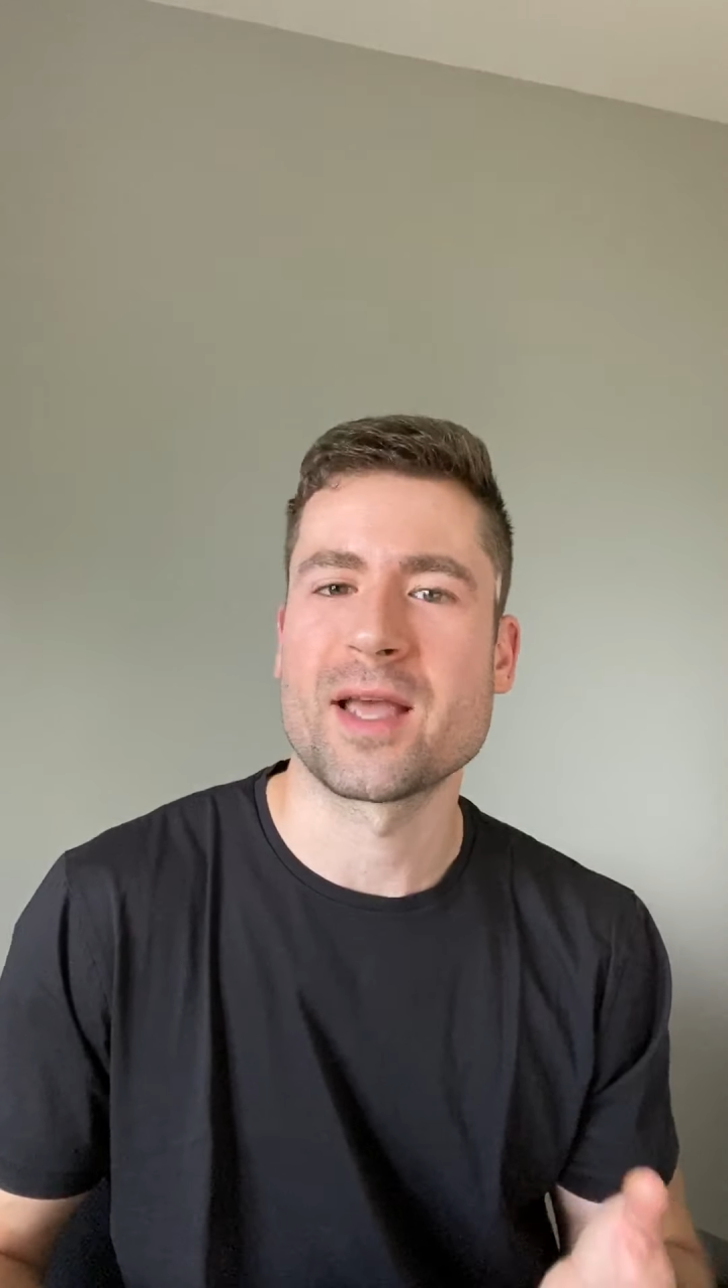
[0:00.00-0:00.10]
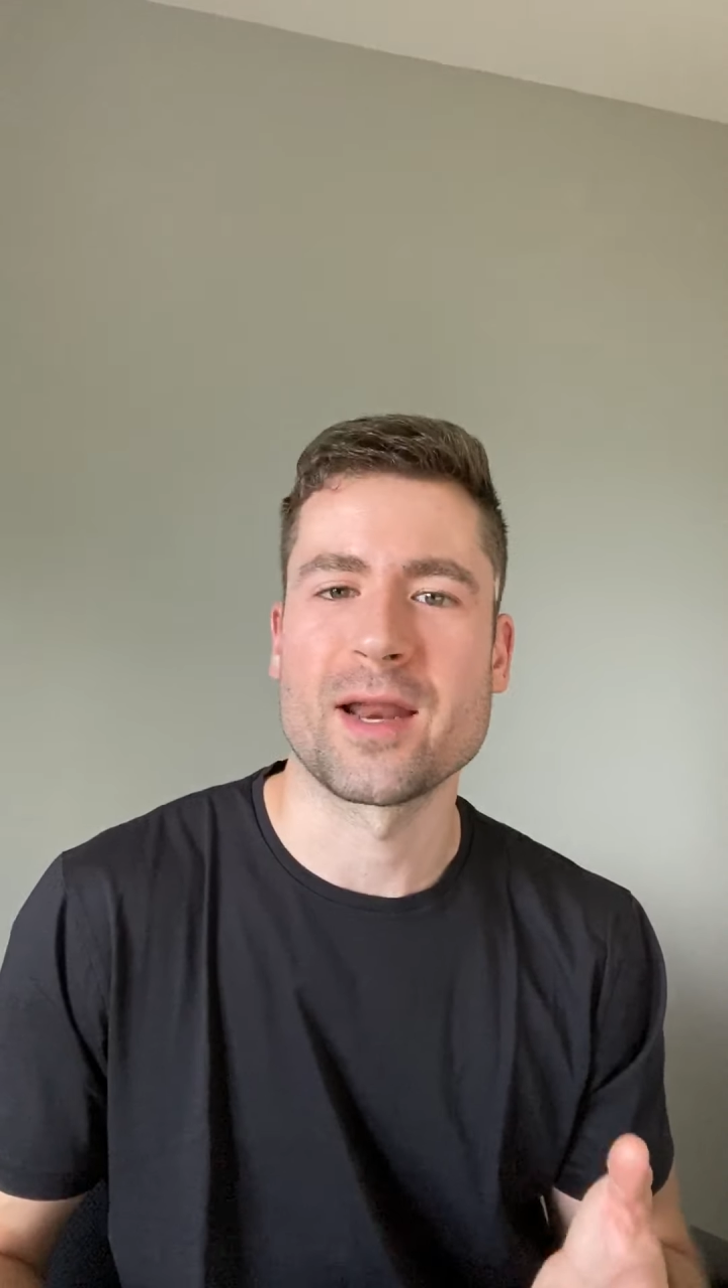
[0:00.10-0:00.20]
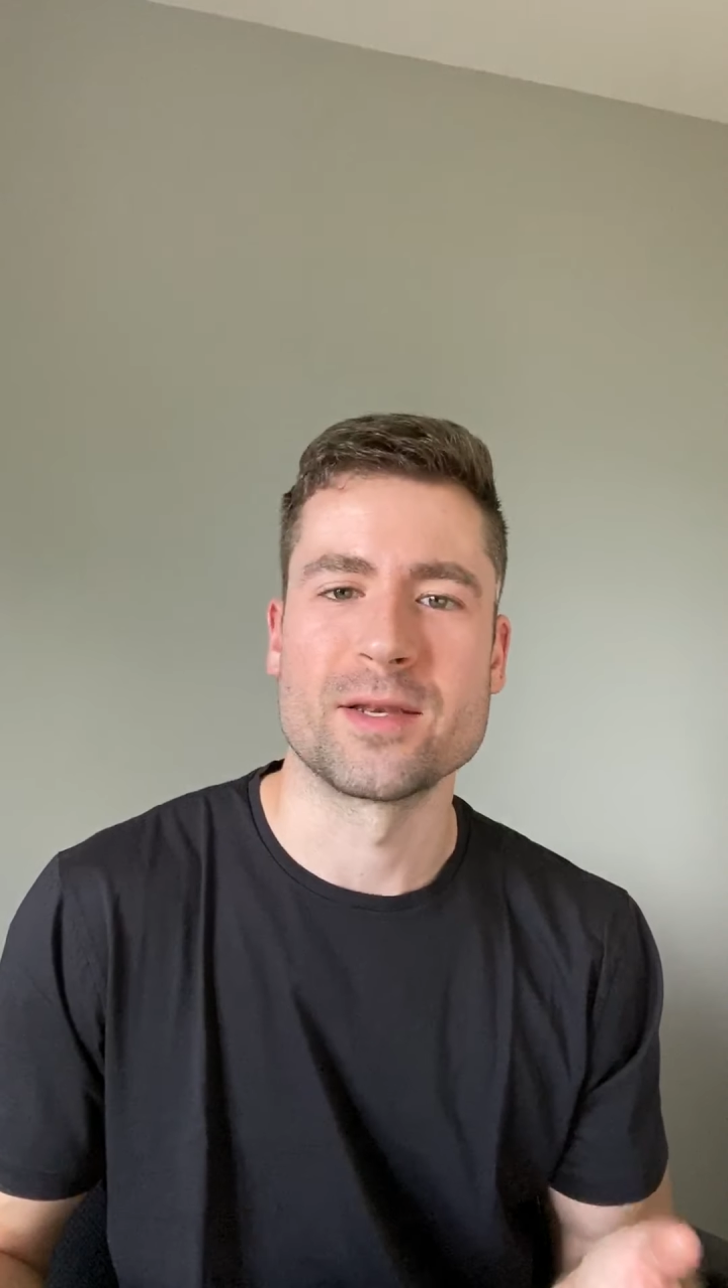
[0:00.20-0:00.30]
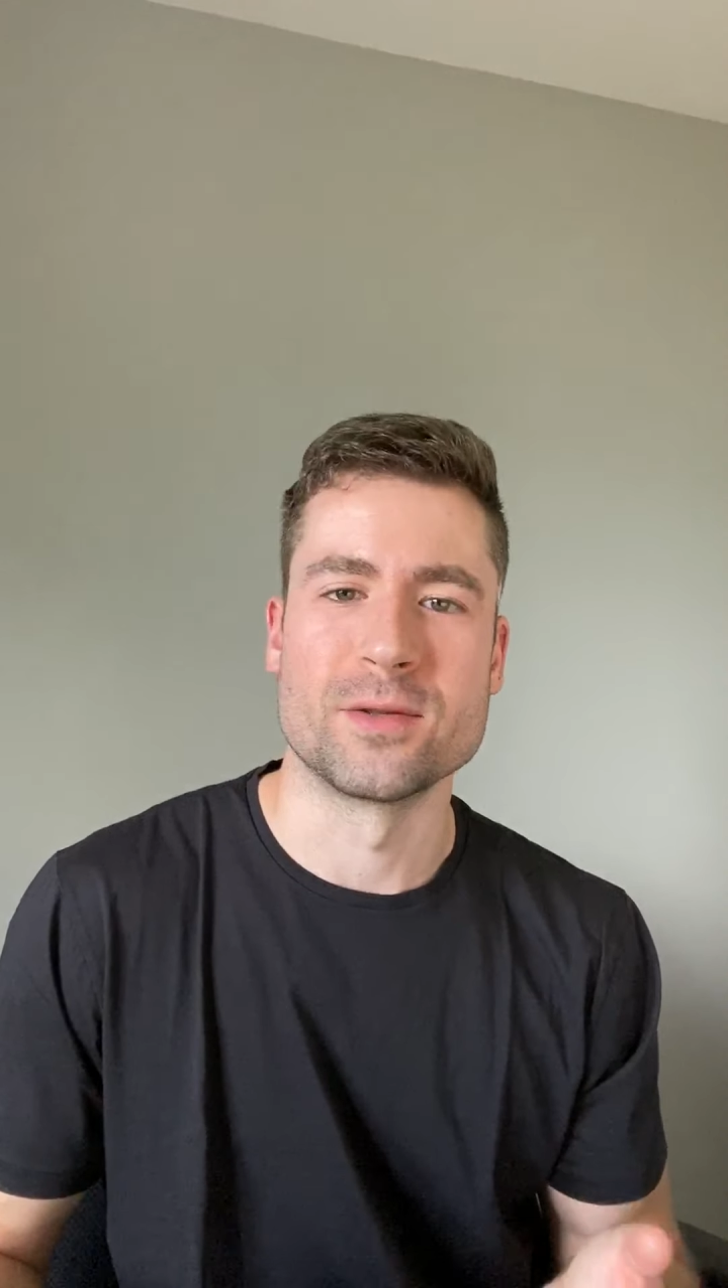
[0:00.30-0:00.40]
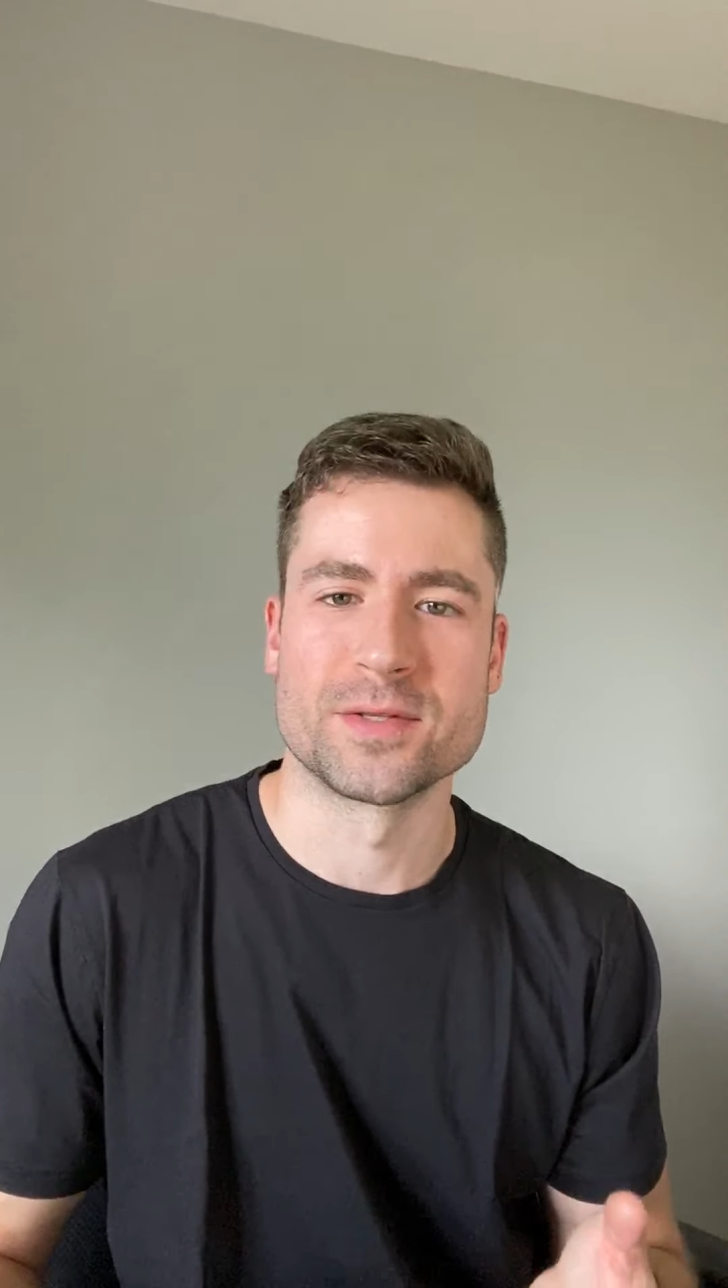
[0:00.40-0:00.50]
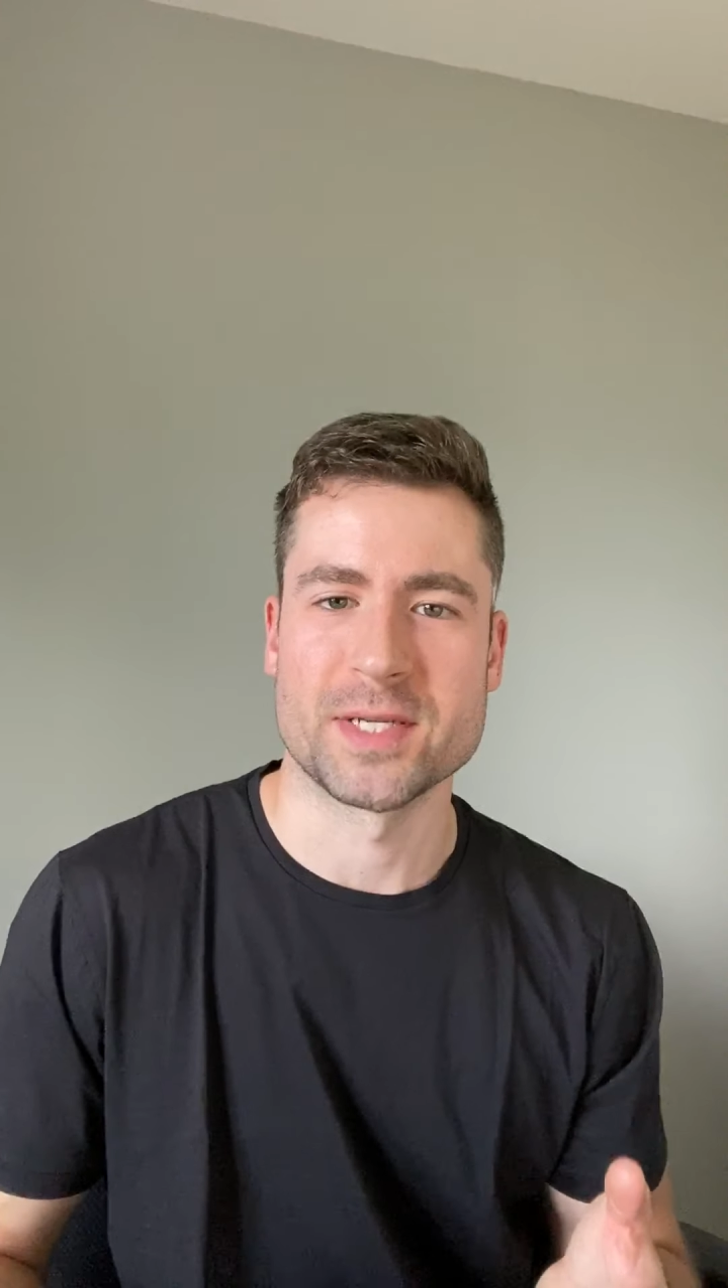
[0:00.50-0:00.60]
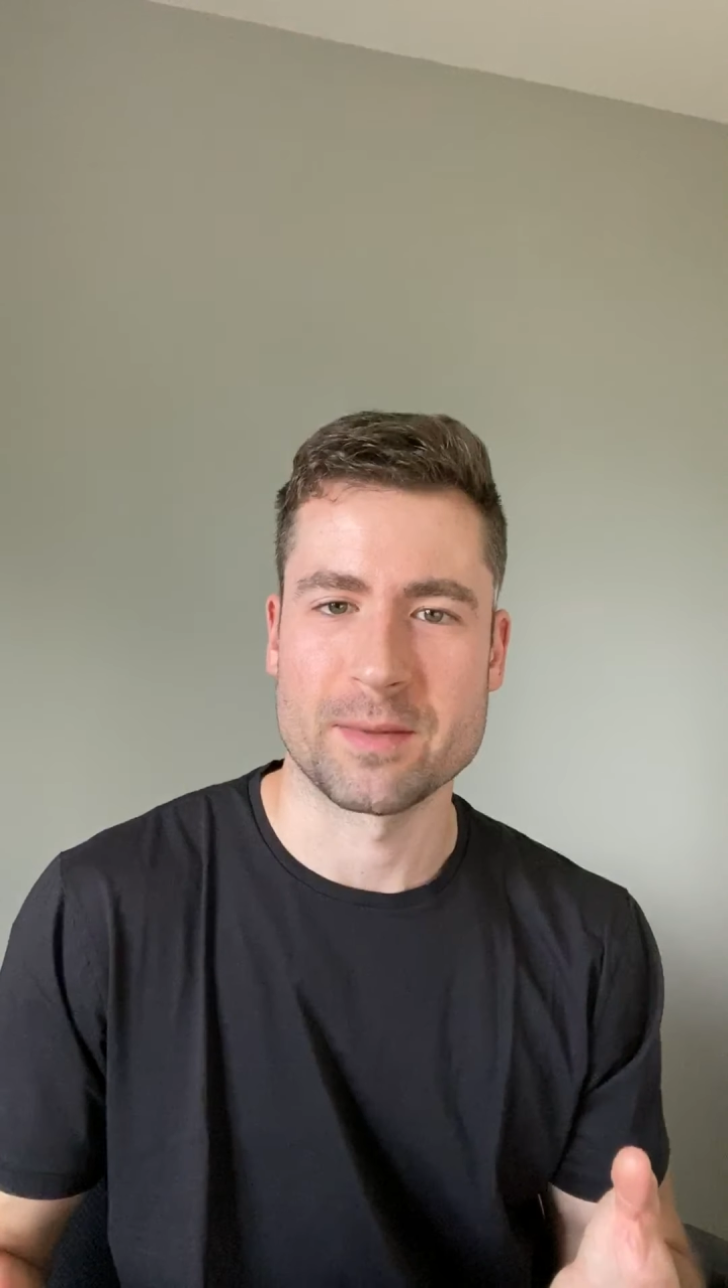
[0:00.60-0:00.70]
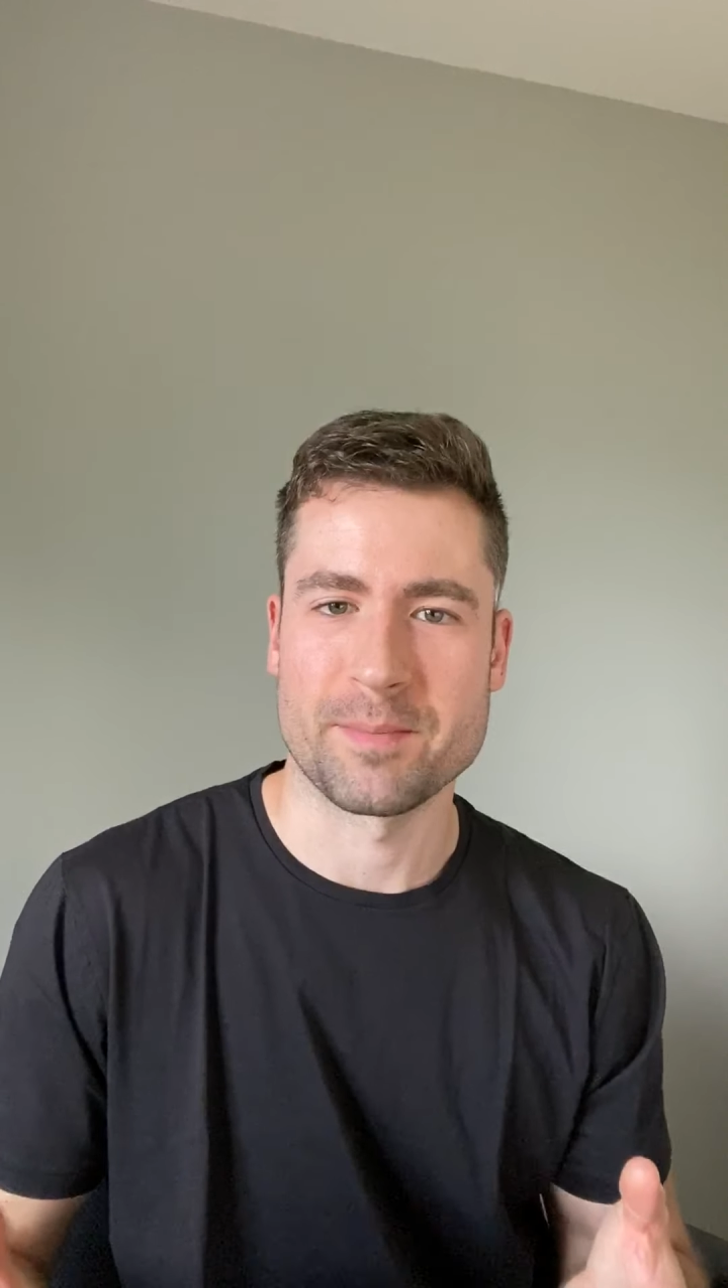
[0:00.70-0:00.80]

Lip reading: kind of do this like the